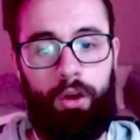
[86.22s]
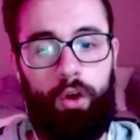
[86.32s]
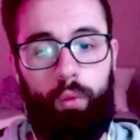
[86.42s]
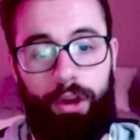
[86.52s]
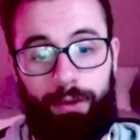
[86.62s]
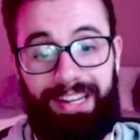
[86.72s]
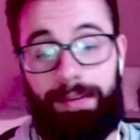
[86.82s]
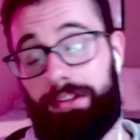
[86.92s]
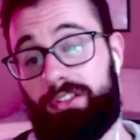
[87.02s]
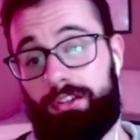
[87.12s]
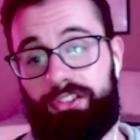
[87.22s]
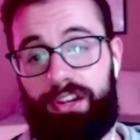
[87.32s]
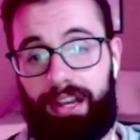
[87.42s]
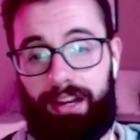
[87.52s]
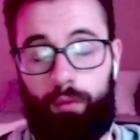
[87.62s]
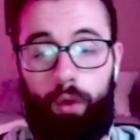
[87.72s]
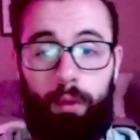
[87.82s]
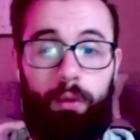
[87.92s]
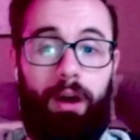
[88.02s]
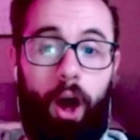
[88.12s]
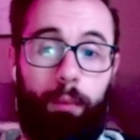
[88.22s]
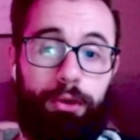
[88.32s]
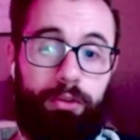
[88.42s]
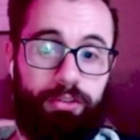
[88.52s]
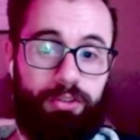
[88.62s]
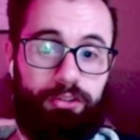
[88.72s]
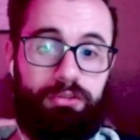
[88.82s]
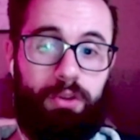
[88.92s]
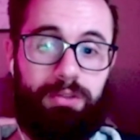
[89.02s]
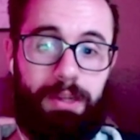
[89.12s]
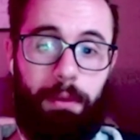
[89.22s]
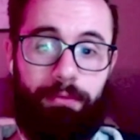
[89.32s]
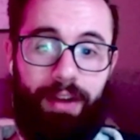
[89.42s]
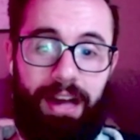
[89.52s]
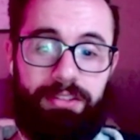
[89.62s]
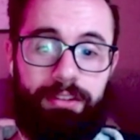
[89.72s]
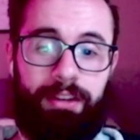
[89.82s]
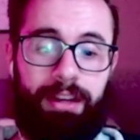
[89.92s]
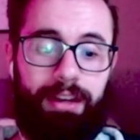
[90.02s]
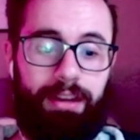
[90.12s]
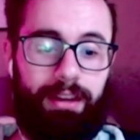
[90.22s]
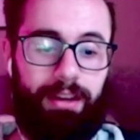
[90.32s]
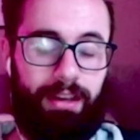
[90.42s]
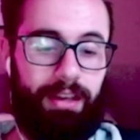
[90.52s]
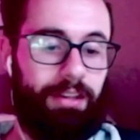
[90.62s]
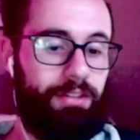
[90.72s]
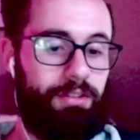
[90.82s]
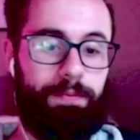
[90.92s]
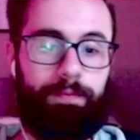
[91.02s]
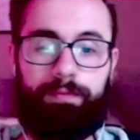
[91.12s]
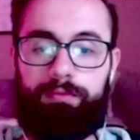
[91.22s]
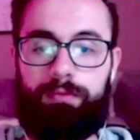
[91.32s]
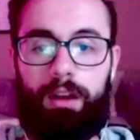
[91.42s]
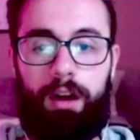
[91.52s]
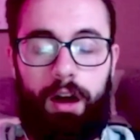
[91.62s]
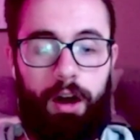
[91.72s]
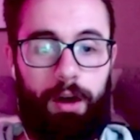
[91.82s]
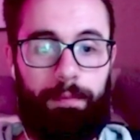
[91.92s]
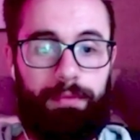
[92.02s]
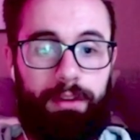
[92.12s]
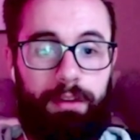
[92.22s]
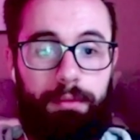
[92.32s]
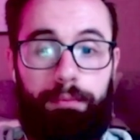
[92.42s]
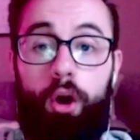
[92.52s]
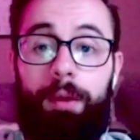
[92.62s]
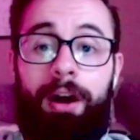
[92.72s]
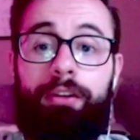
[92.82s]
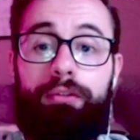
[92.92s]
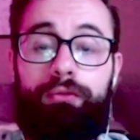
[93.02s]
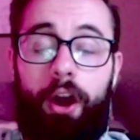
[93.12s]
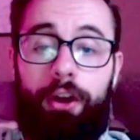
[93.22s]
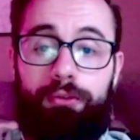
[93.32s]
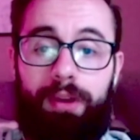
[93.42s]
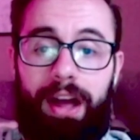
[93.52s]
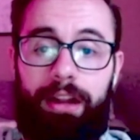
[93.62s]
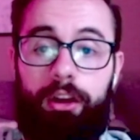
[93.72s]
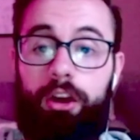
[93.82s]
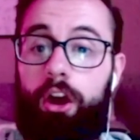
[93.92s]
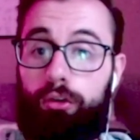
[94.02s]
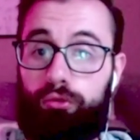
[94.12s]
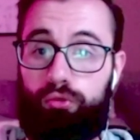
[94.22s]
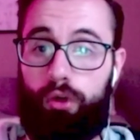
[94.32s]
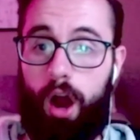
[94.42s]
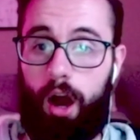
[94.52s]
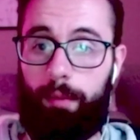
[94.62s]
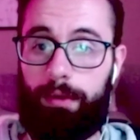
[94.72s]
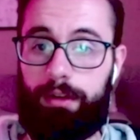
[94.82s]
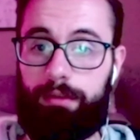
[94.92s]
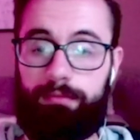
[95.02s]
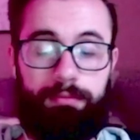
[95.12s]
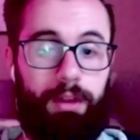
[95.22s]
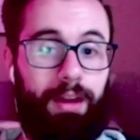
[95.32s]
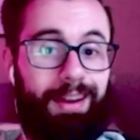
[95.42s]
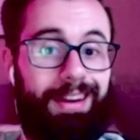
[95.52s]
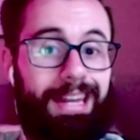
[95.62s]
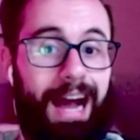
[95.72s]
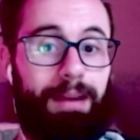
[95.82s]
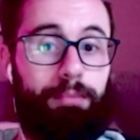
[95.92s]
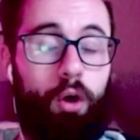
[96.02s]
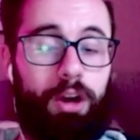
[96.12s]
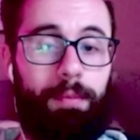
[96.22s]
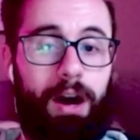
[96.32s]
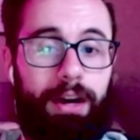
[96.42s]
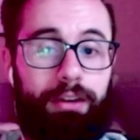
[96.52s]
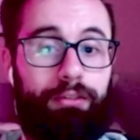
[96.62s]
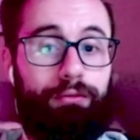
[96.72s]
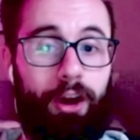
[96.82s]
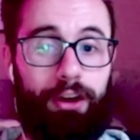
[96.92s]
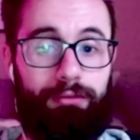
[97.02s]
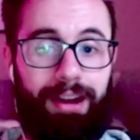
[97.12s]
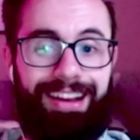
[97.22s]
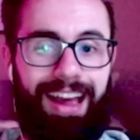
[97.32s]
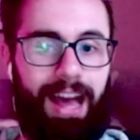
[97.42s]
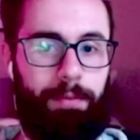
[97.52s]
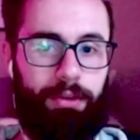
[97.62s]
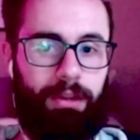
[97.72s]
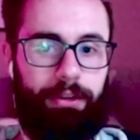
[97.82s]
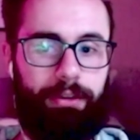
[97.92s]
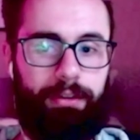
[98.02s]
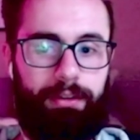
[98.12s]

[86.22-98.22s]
what you need to be searching and what will help you in your search results come up faster is Pokemon Fire Red ROM, not Pokemon Fire Red emulator.